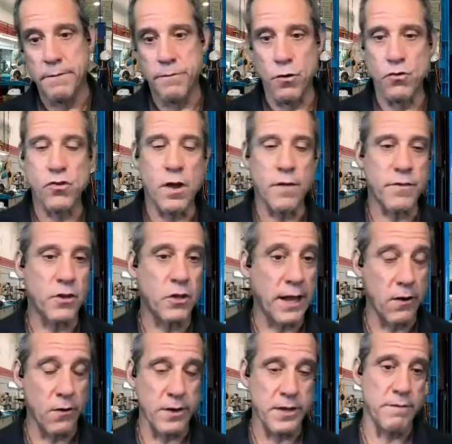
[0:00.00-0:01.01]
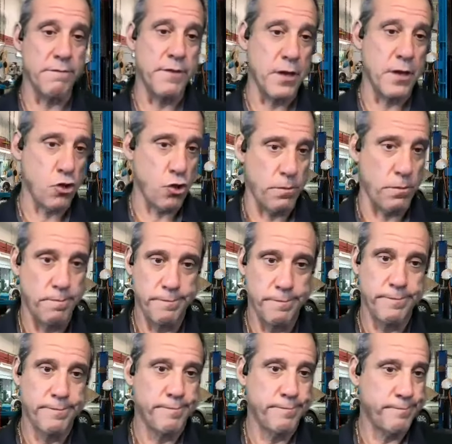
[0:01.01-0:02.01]
first off, clarity of vision.
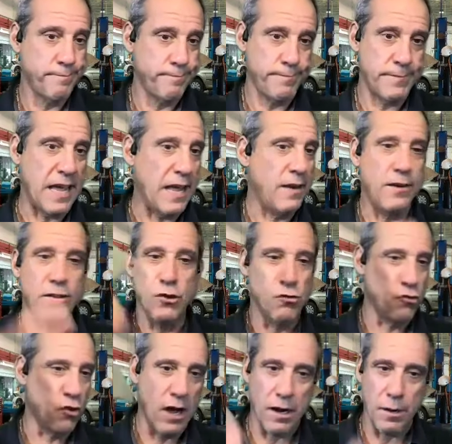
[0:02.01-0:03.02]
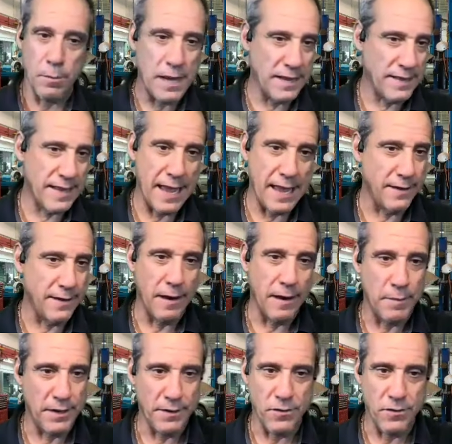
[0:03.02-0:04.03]
And you talk about that.
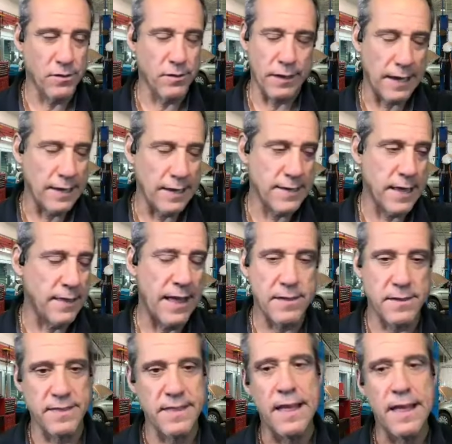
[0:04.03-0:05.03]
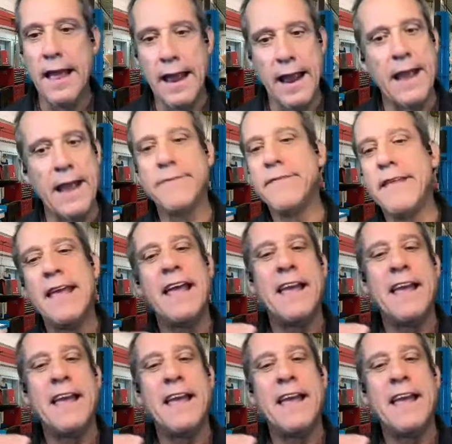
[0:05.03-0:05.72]
I mean, just like I said, that's it.